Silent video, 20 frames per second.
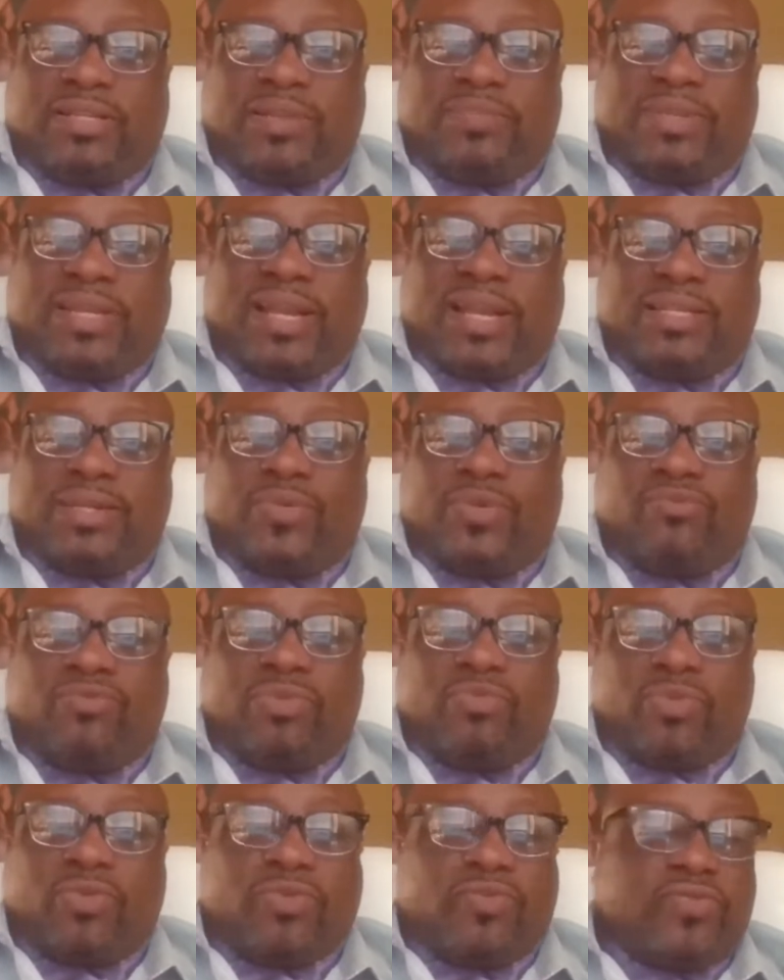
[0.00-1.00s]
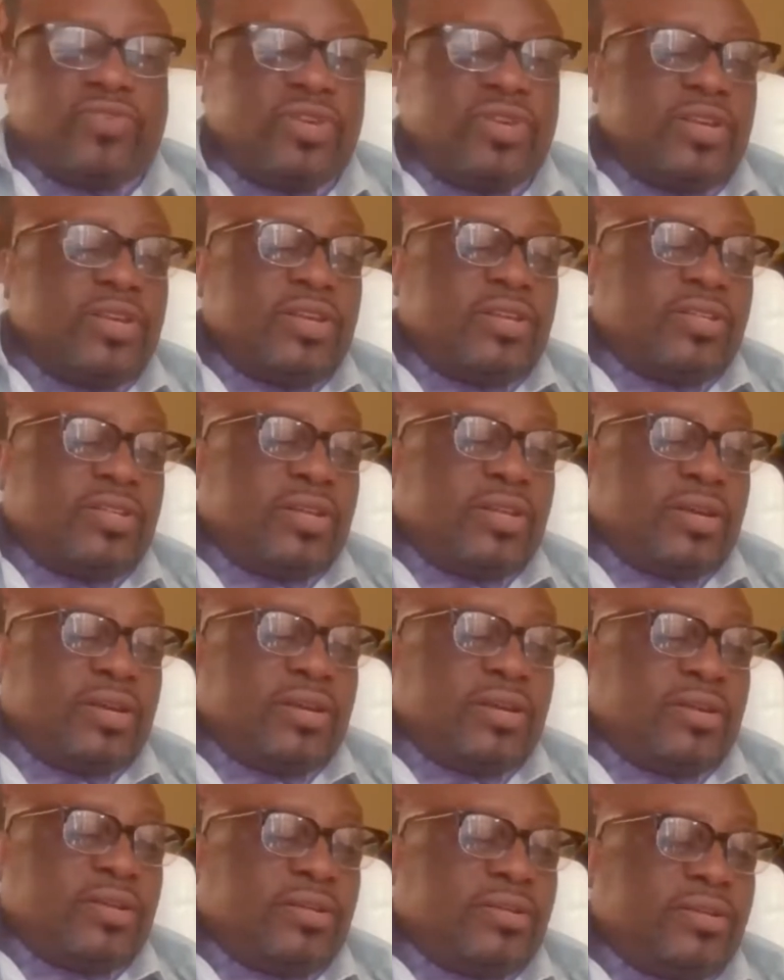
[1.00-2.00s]
sometimes they will remove
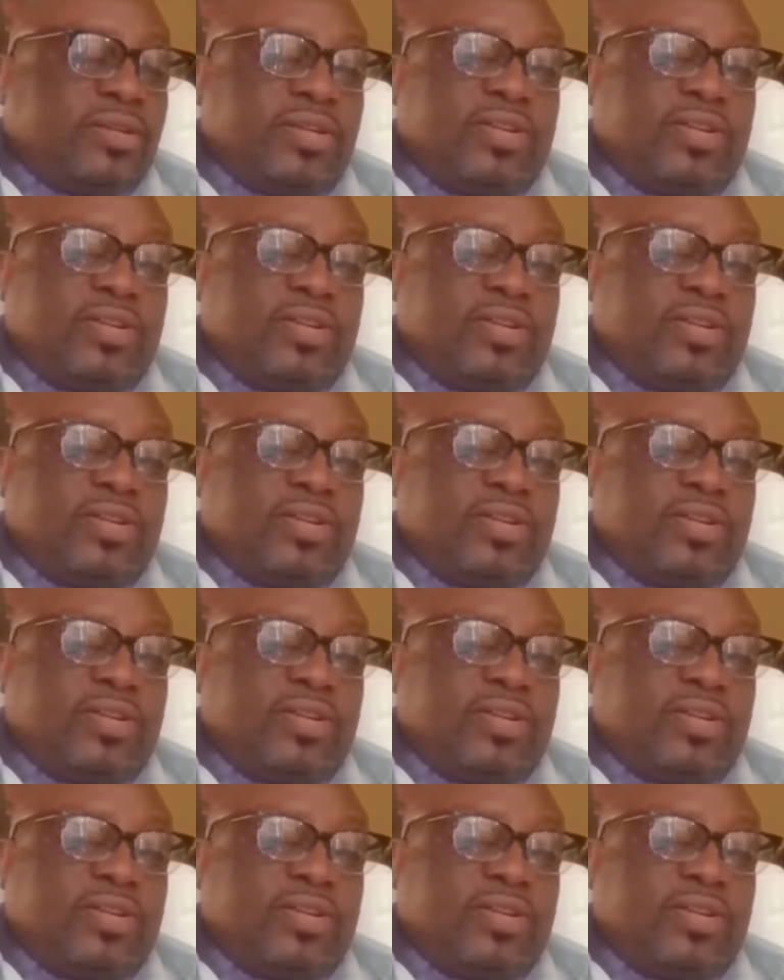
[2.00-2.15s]
the